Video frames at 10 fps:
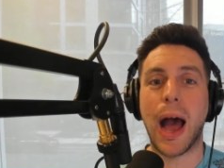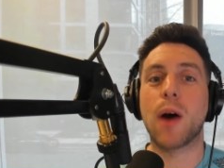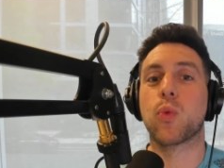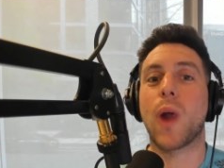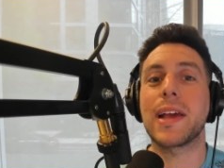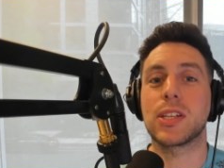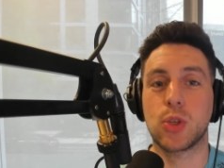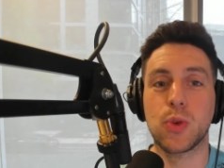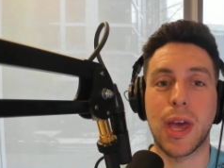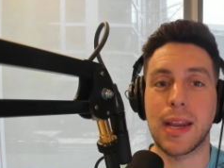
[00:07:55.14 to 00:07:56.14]
how right
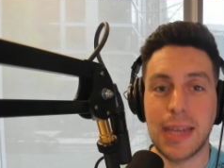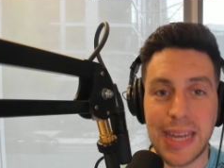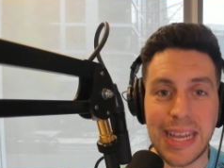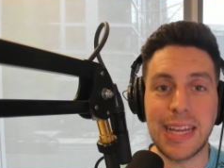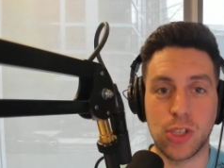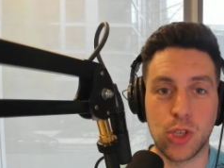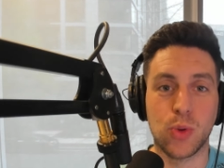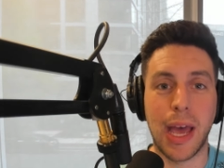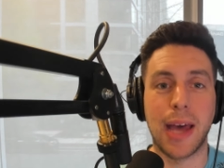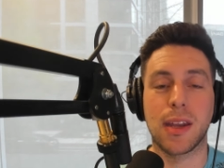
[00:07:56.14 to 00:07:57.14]
do they need
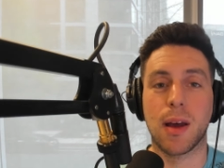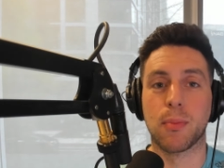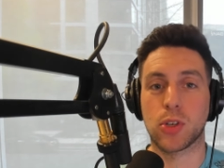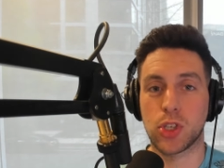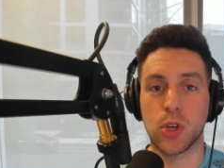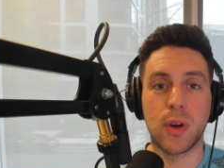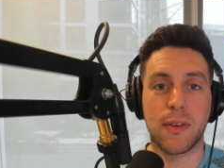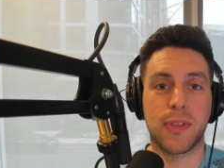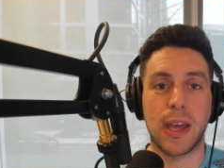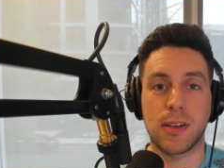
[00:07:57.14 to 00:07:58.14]
to get number two? And
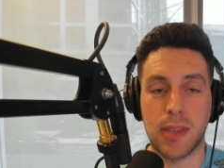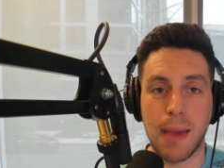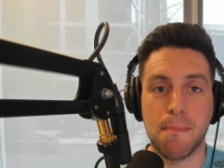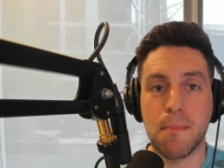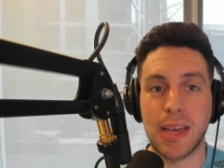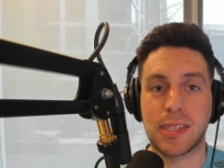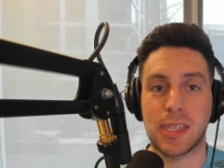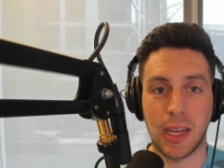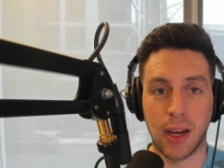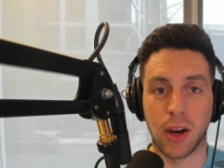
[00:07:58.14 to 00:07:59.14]
if they they miss
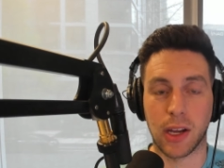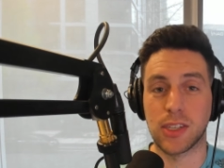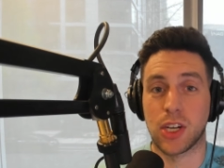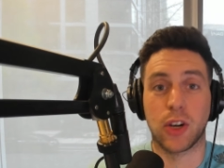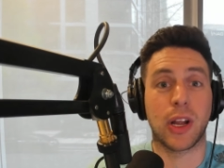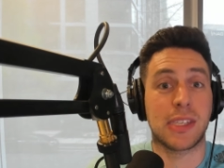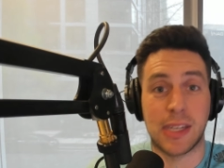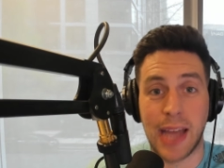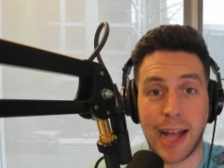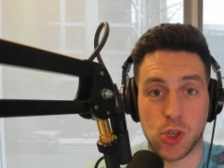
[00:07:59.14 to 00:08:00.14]
here, considering it's a
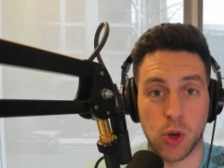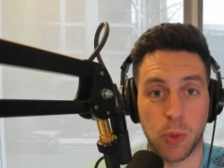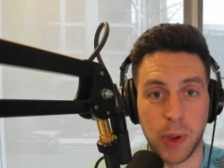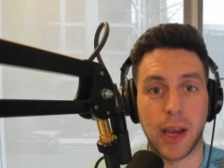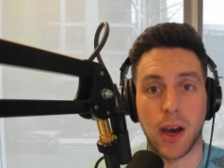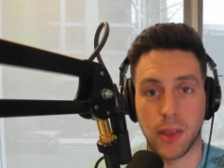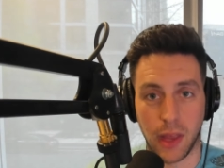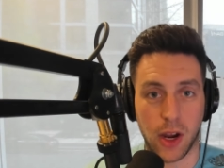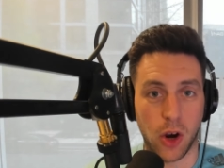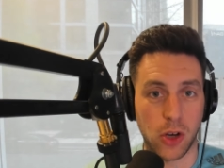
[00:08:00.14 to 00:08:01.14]
natural pick,
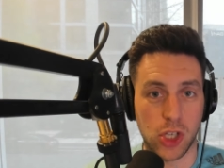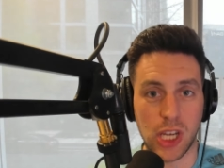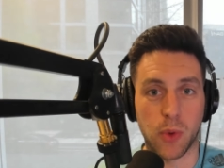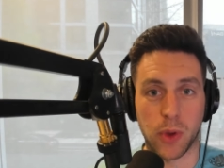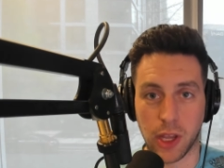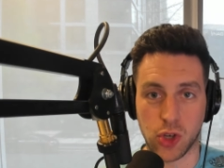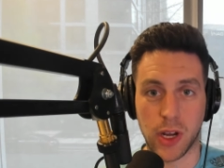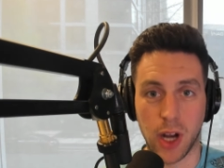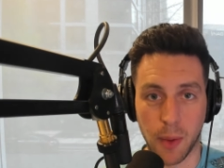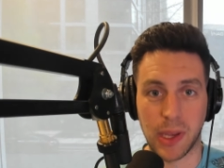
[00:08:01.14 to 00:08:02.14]
unlike RG where they
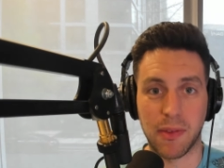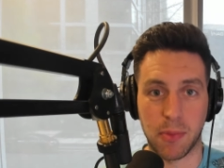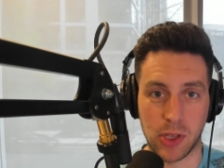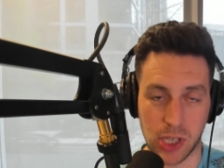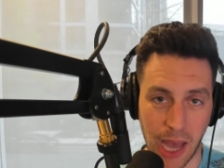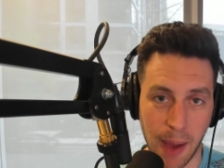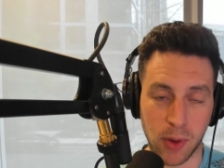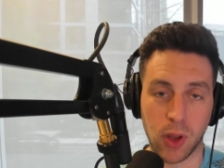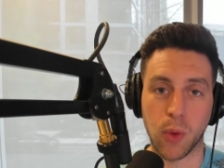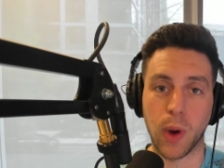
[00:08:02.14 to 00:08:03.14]
trade up and give a bunch of
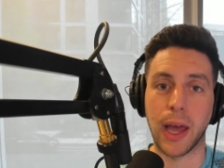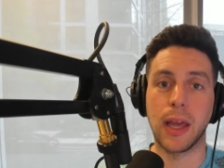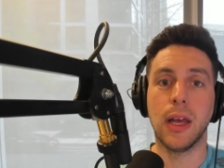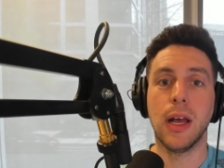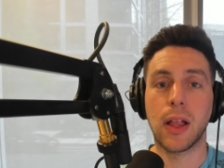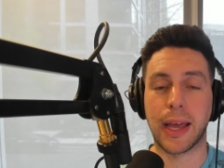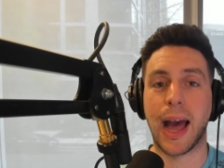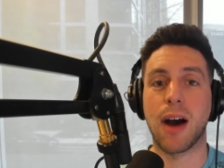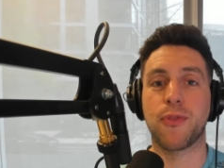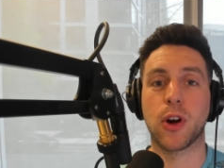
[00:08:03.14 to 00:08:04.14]
capital away, like
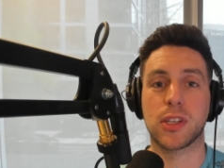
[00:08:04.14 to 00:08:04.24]
how far